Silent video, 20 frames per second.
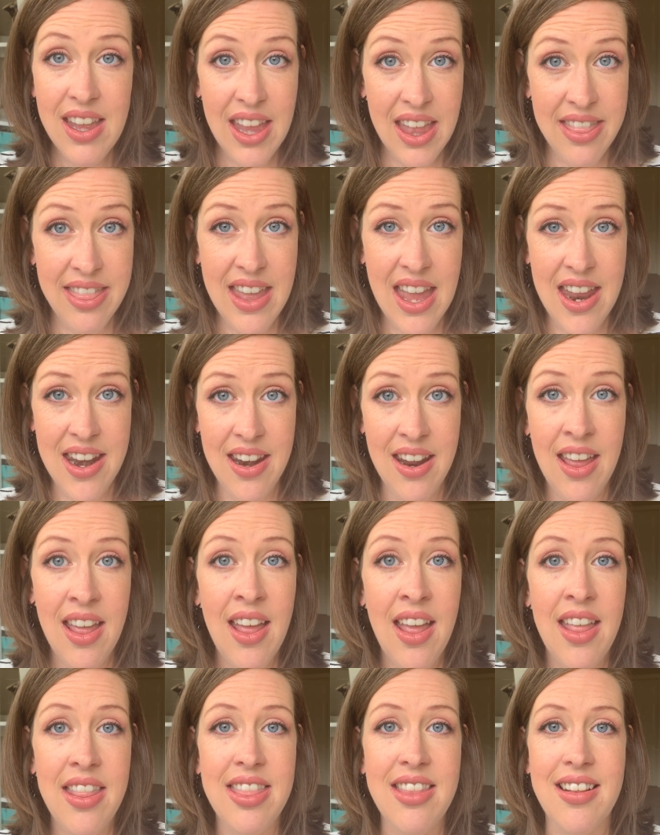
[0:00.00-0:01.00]
And then
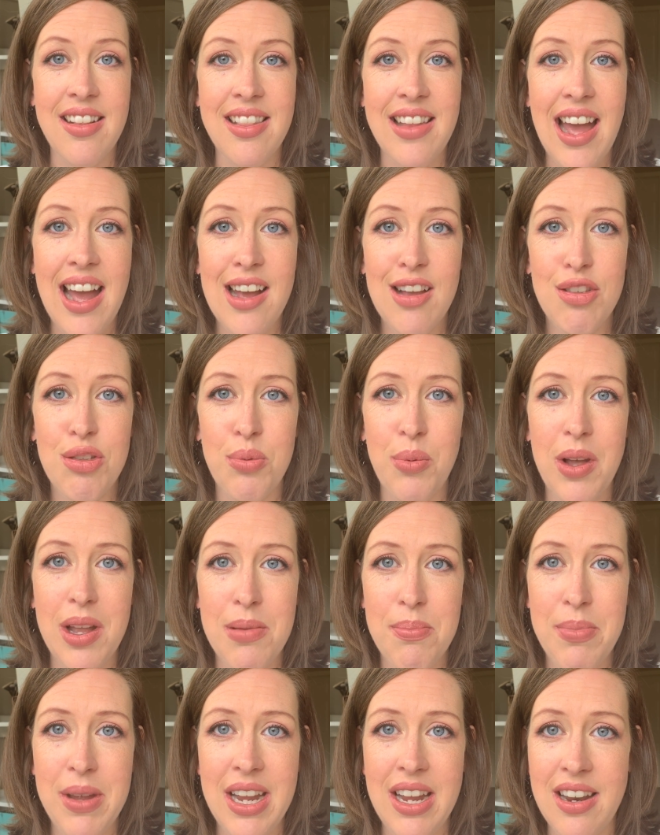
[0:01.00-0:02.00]
the last
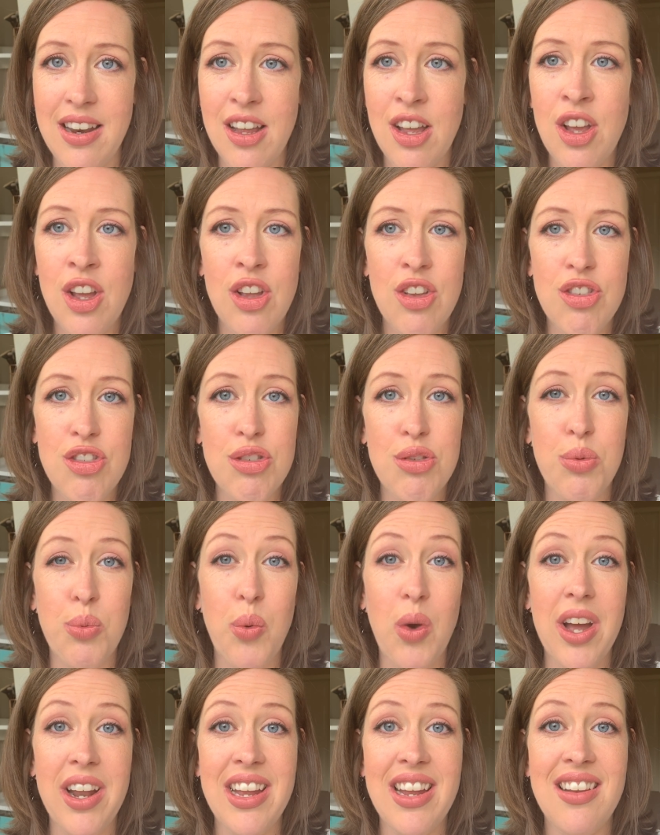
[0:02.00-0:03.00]
one being just
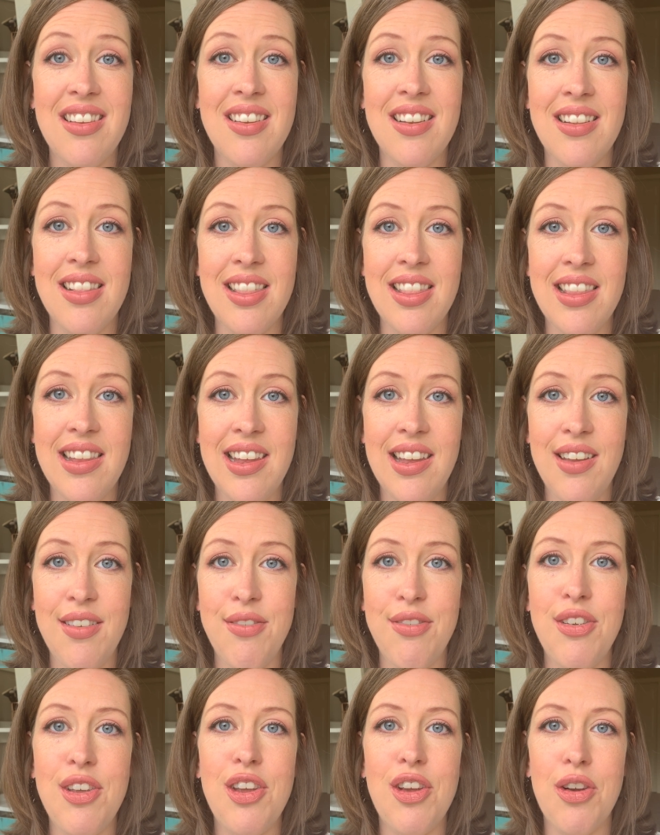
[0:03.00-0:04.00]
wanting to
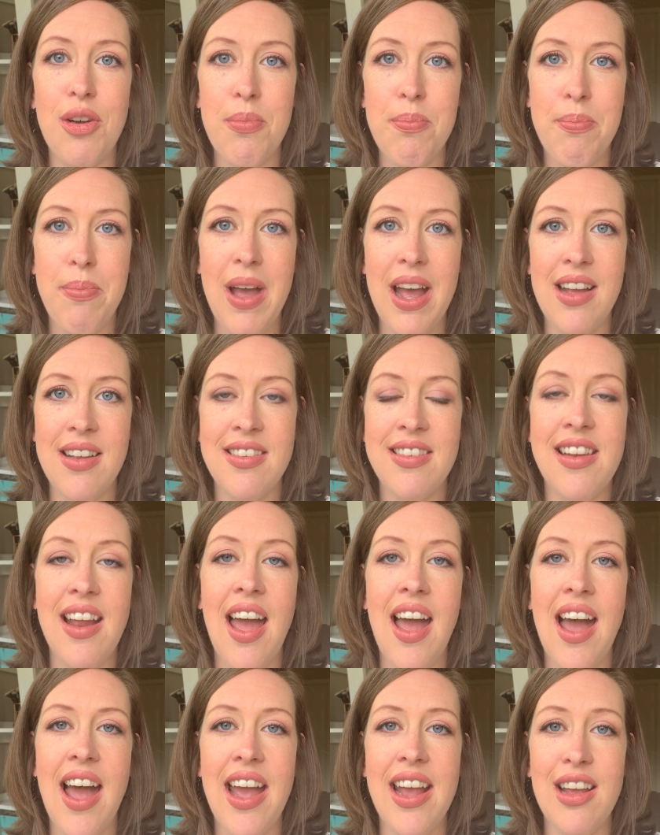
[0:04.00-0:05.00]
live your best,
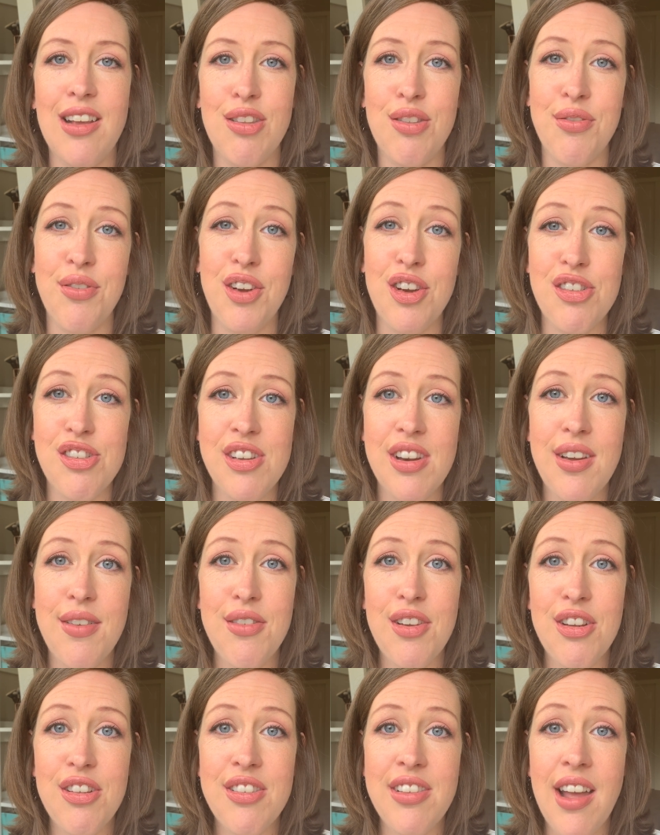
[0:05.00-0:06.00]
highest version
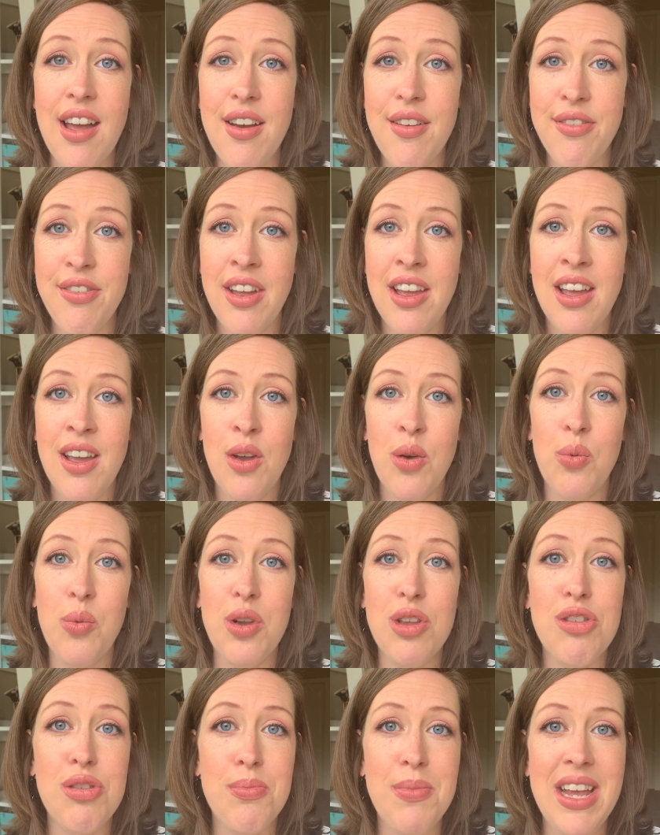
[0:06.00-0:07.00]
of yourself,
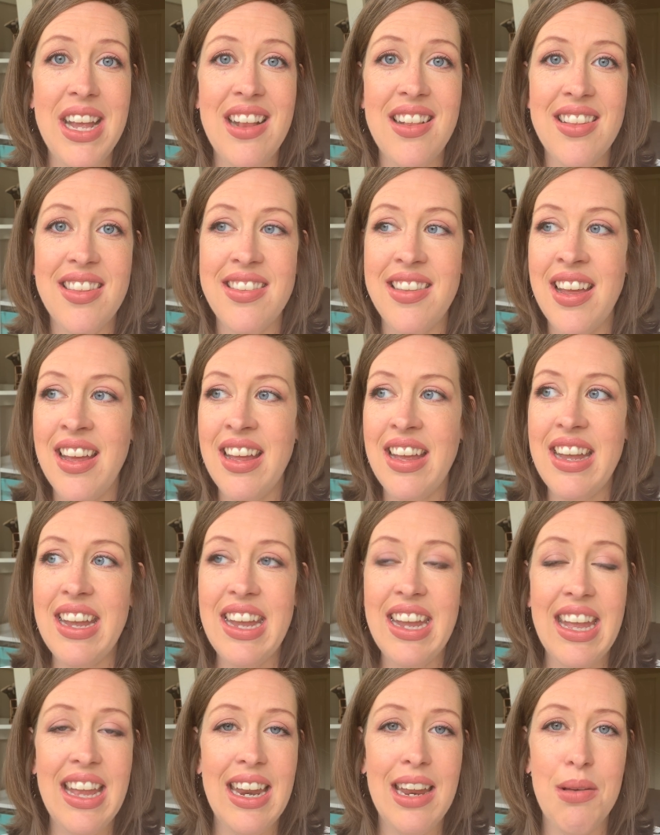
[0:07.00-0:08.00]
which means
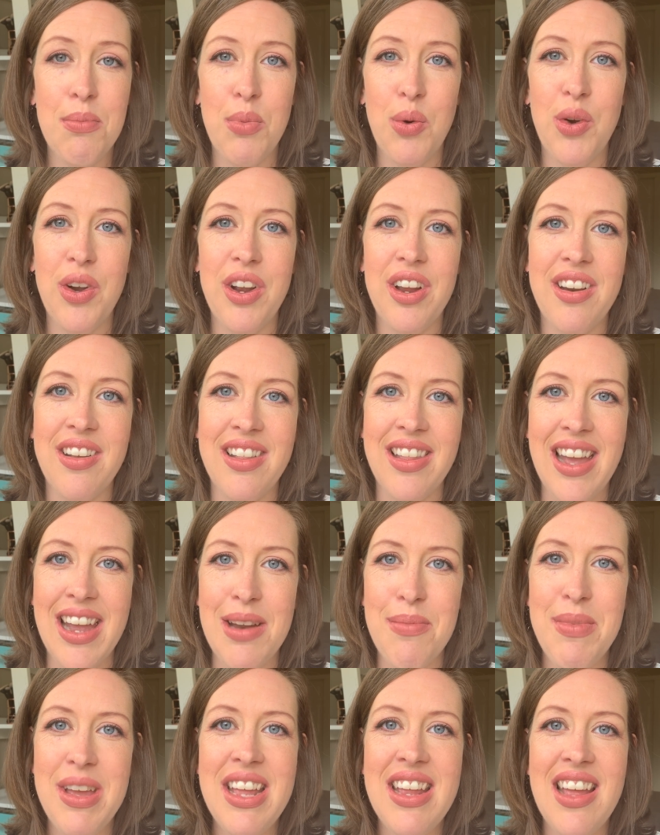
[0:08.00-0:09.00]
getting more in
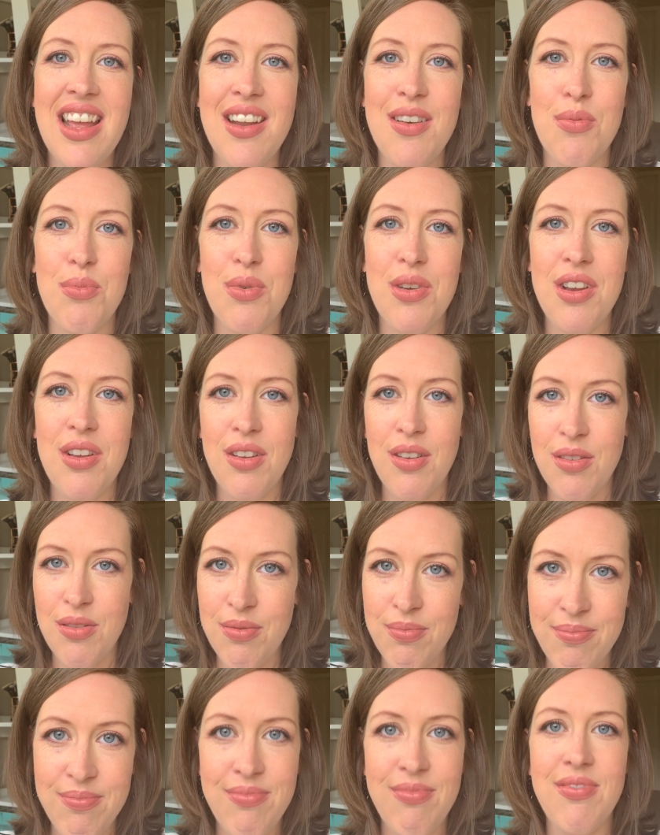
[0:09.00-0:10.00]
alignment and
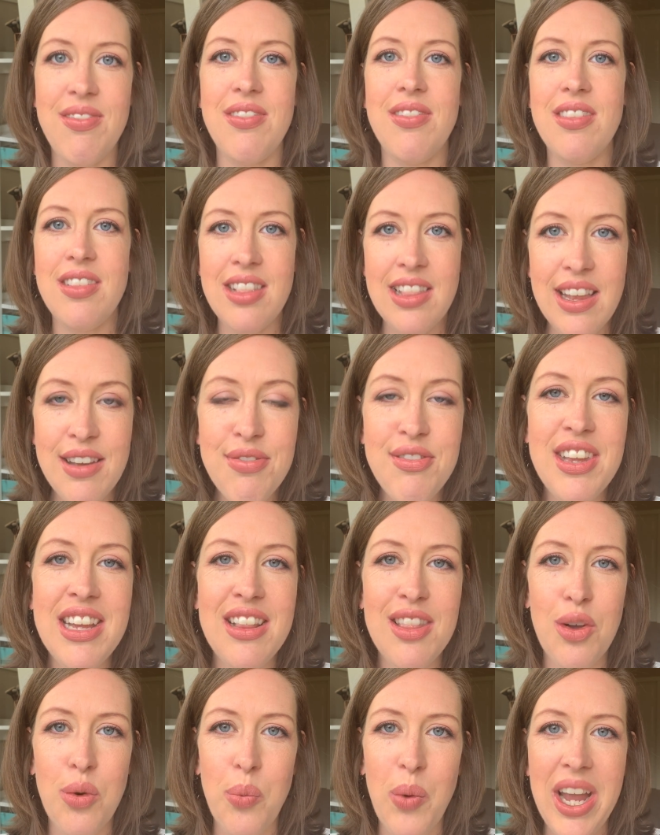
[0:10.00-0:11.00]

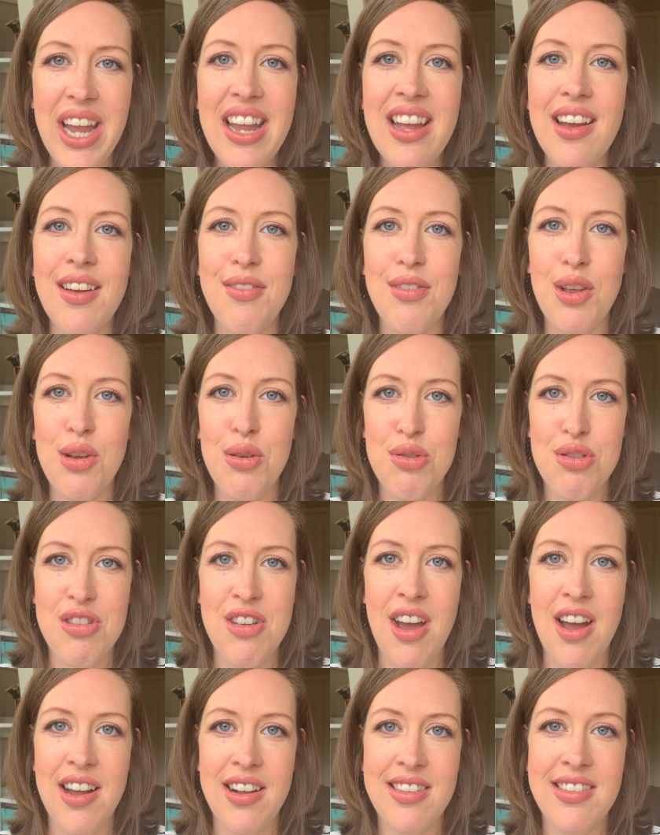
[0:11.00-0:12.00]
lifting the weight of those
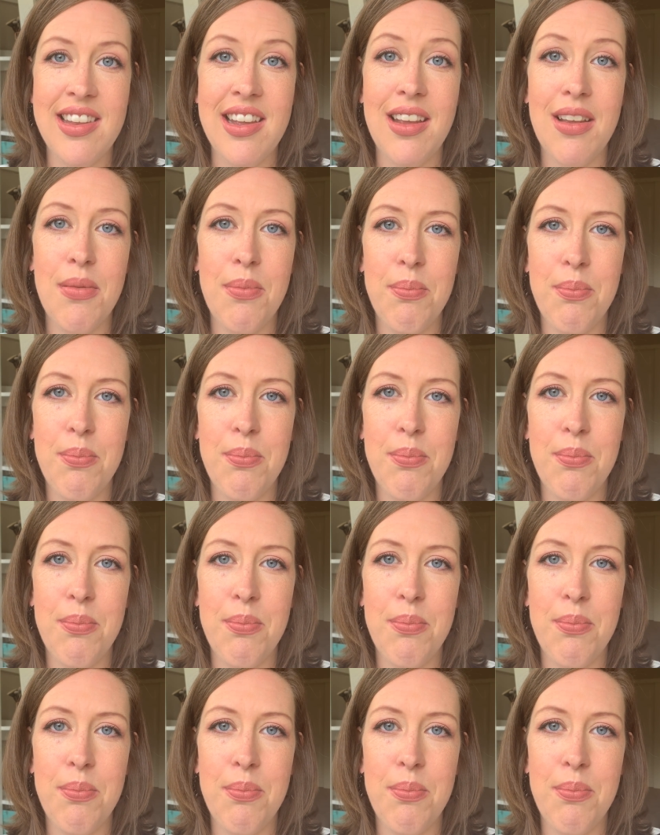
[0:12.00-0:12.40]
toxic